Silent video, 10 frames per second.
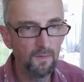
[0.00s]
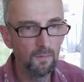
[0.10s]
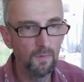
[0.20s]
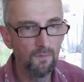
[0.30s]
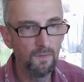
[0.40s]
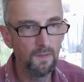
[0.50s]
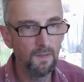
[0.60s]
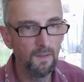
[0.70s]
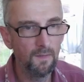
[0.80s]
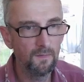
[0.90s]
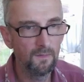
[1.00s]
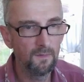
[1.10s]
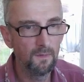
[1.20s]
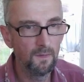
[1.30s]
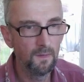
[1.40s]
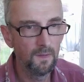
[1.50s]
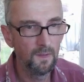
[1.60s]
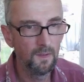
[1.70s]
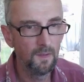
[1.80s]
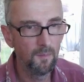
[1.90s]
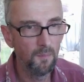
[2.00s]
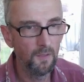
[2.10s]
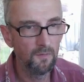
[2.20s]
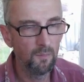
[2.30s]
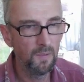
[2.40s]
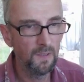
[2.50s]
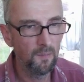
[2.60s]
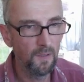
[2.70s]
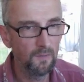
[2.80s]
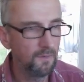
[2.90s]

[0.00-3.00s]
reverse motor B and motor